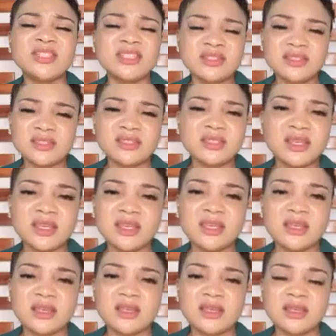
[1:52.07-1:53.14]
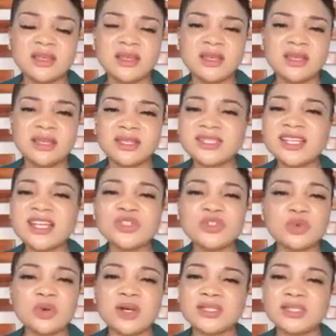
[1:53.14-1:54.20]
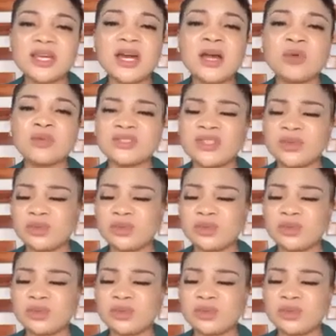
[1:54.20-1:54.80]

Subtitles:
they see that you are down.